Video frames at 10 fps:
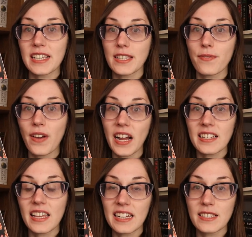it's the
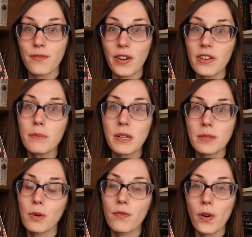fact that it's very
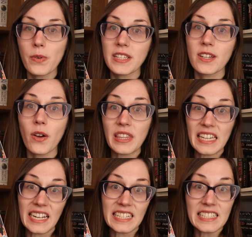much more focused on
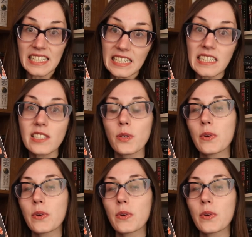the ideas.